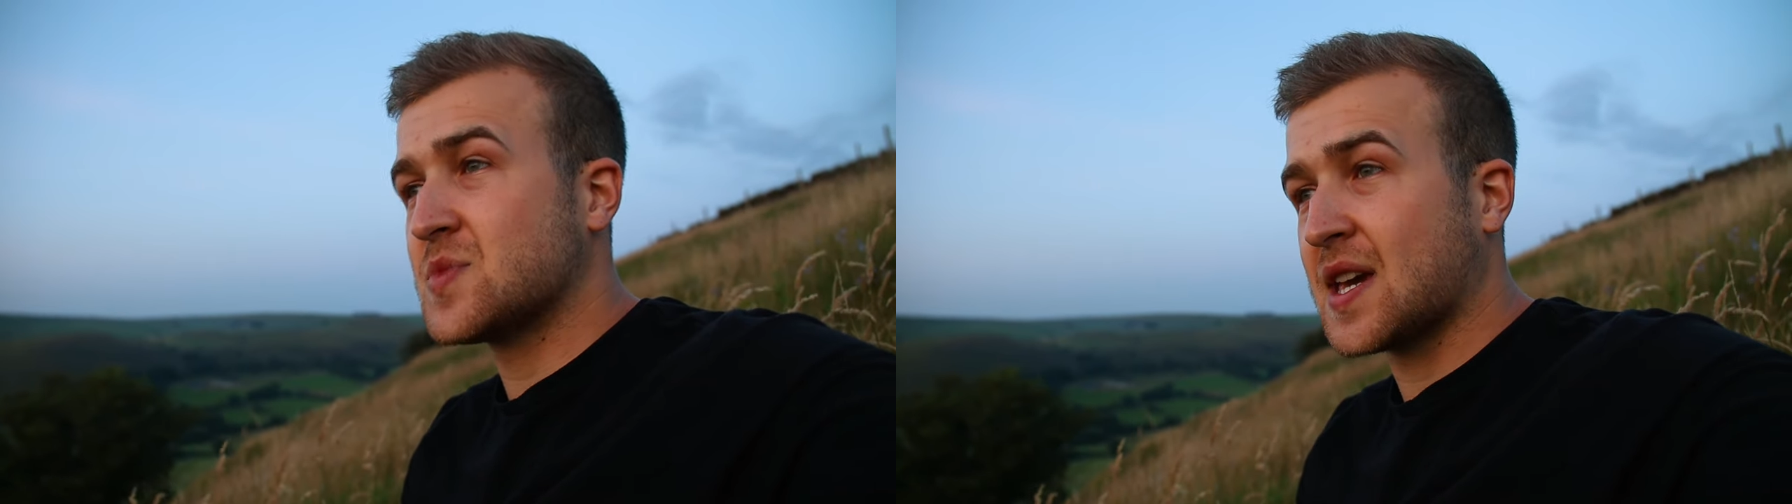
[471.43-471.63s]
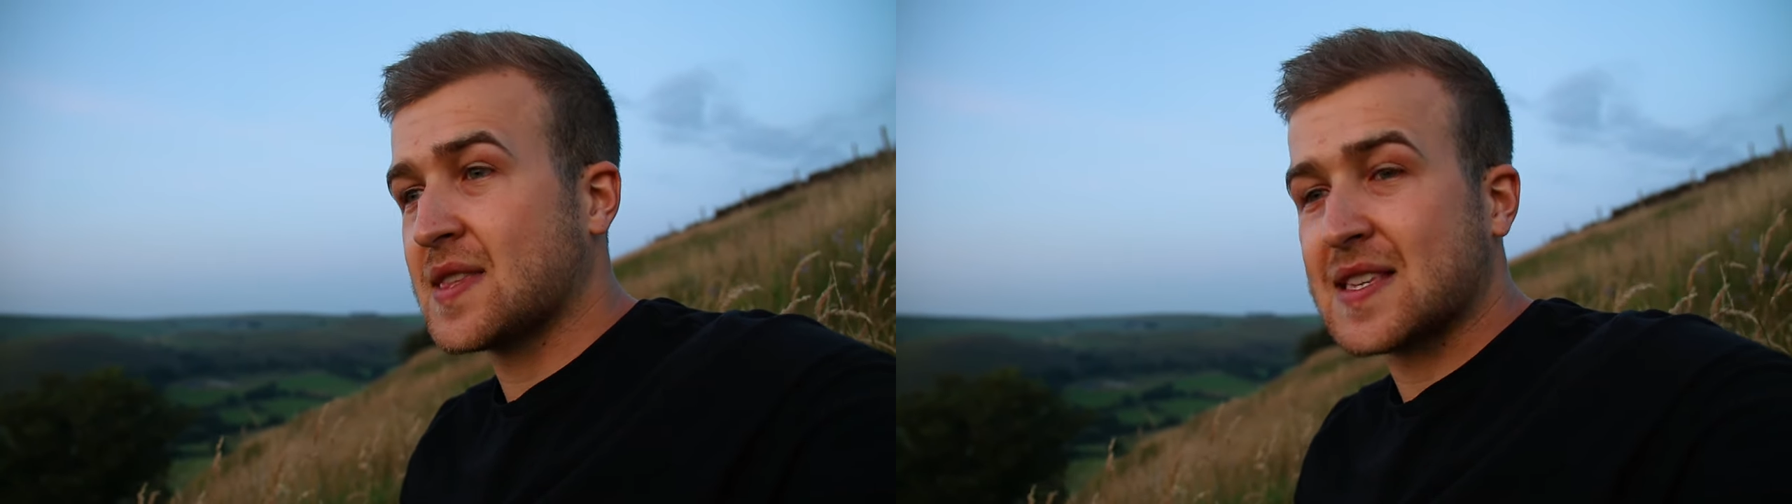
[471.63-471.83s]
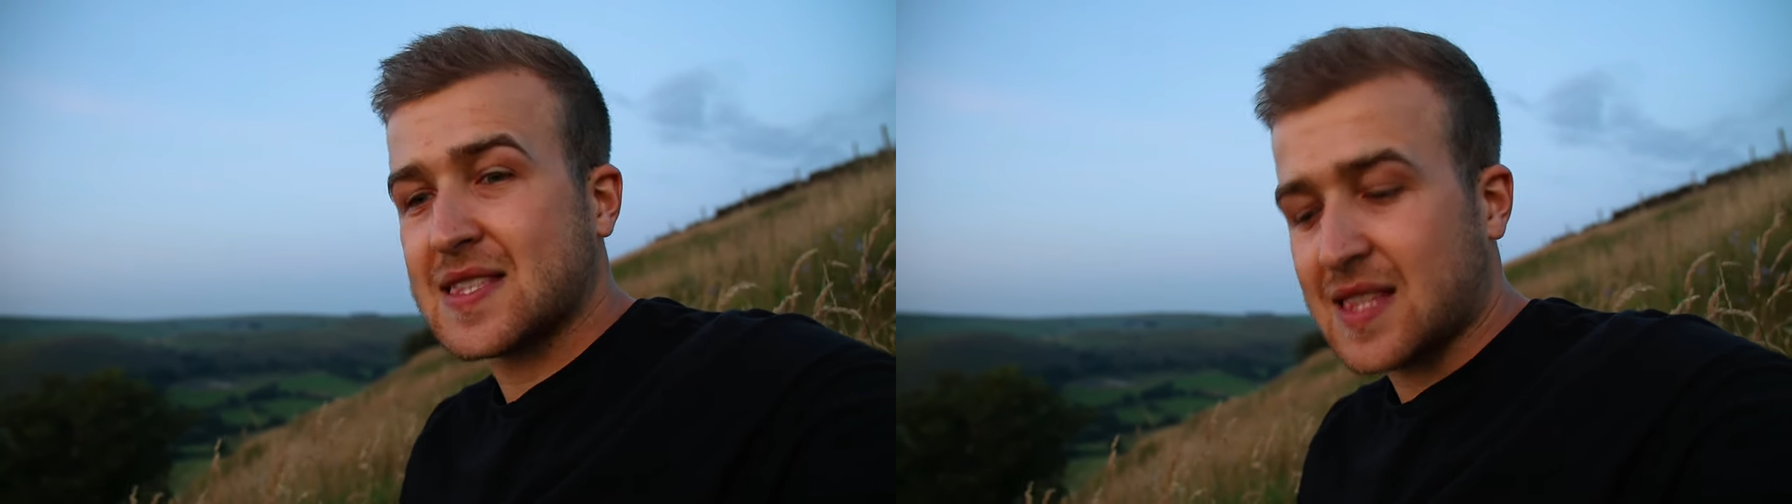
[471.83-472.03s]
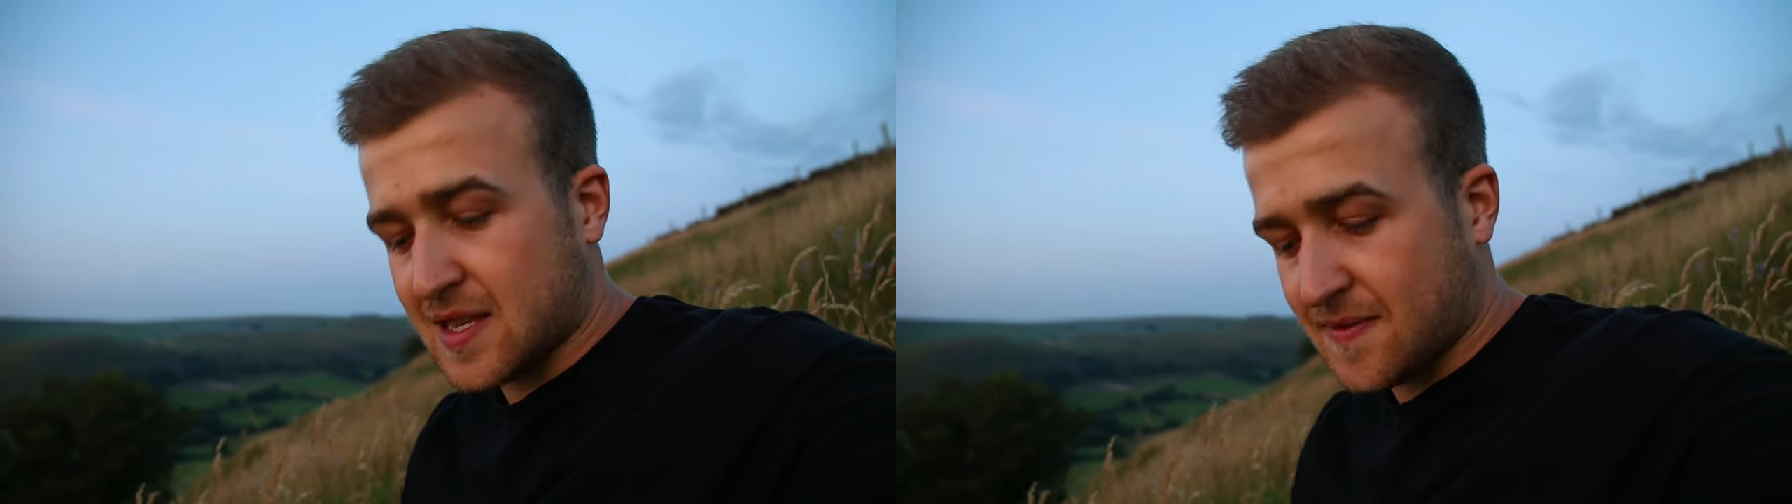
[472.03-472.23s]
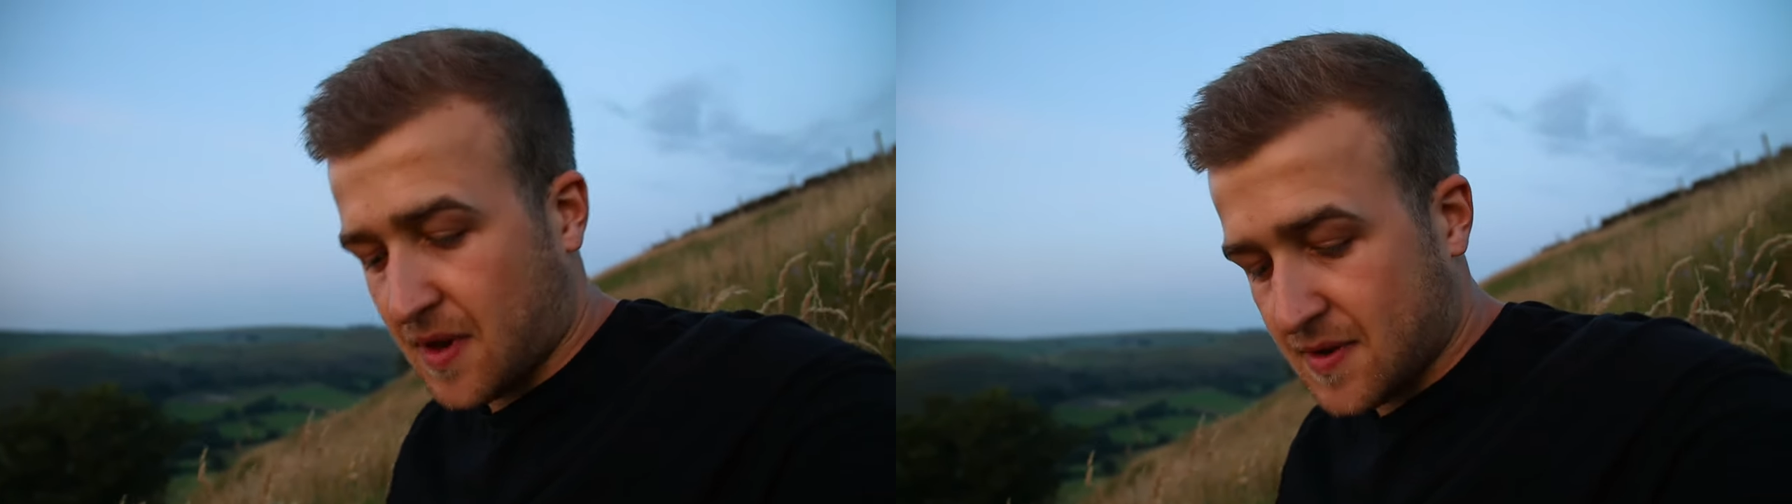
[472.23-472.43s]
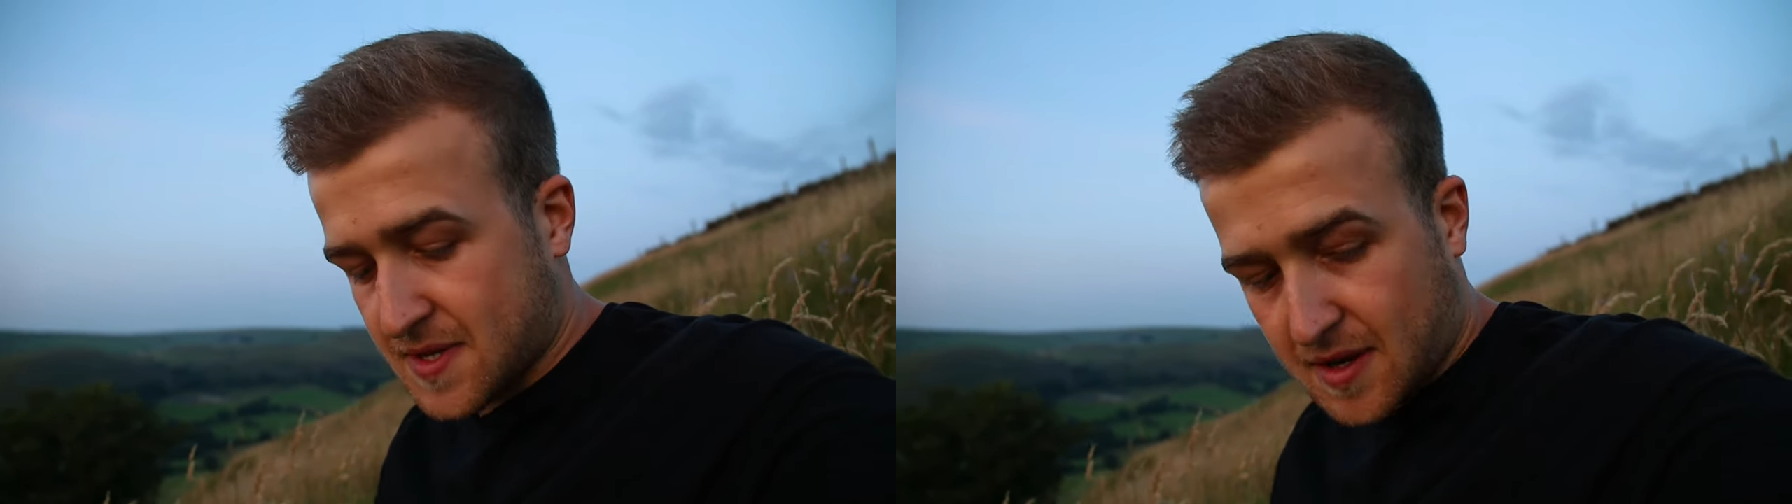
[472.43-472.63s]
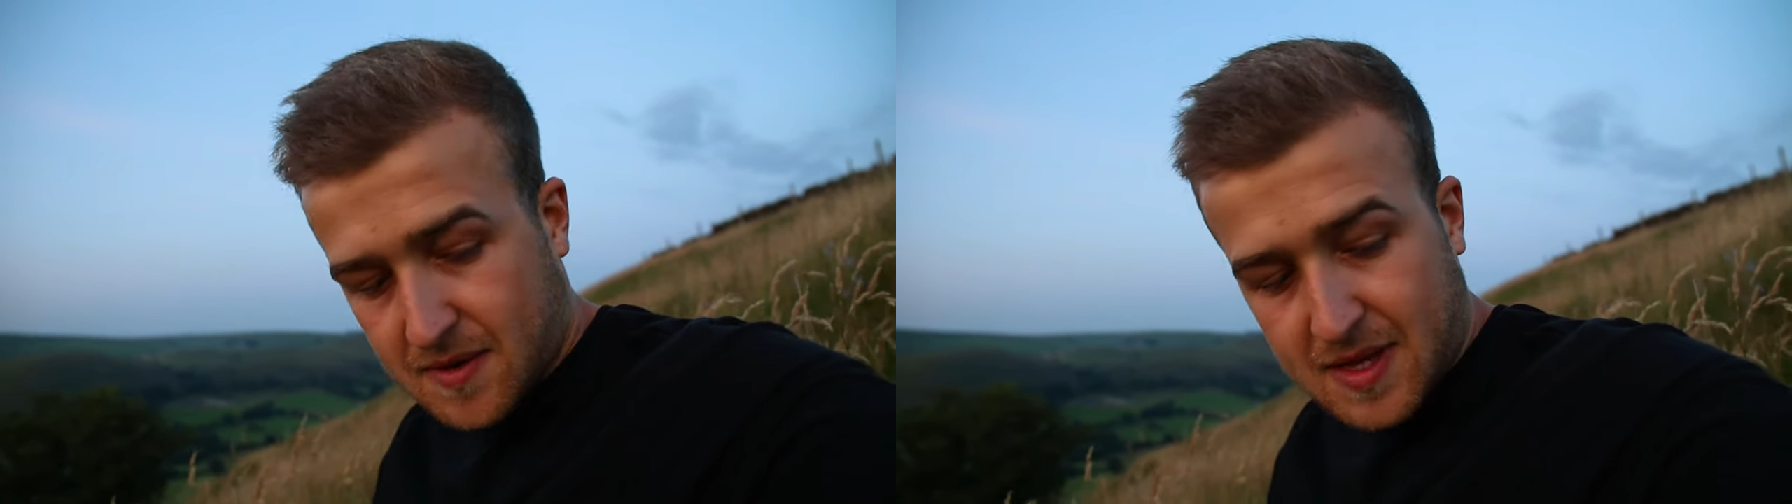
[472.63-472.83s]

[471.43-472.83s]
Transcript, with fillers: taking this last photo,